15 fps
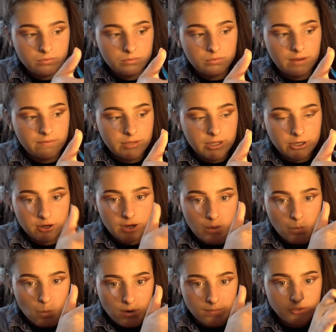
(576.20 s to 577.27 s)
Love Letter
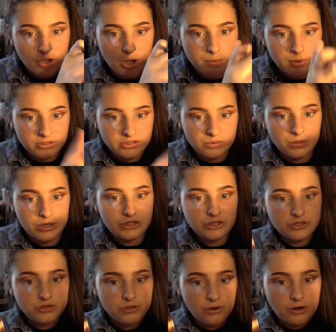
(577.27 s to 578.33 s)
and Warm Taupe are
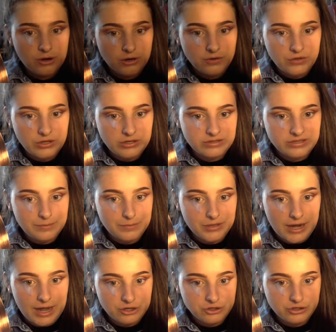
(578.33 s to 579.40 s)
switched, so I don't know if you can see, but that
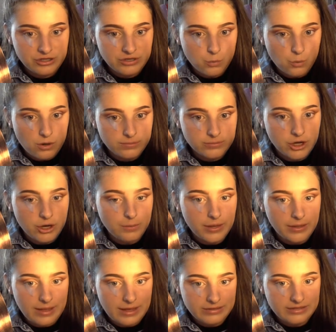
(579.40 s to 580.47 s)
actually says Warm Taupe
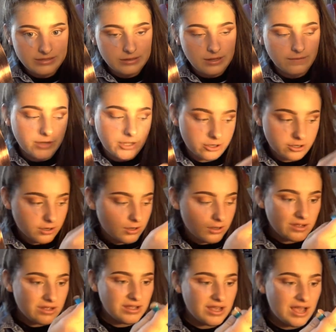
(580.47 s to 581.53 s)
and that says Love Letter.
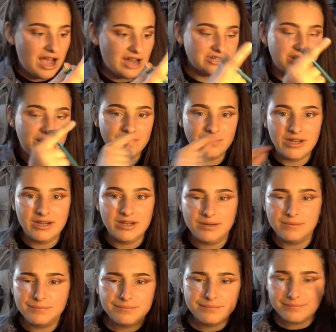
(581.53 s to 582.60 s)
I just have like a
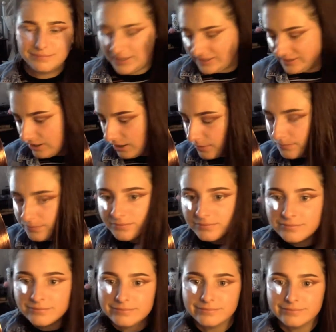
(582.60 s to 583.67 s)
messed up
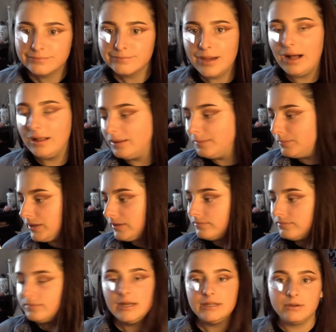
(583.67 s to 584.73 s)
palette, but
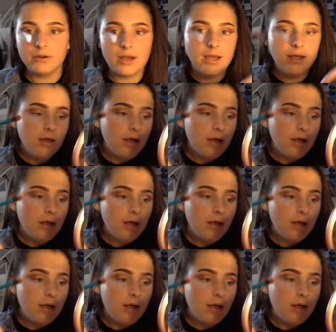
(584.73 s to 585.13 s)
it's okay.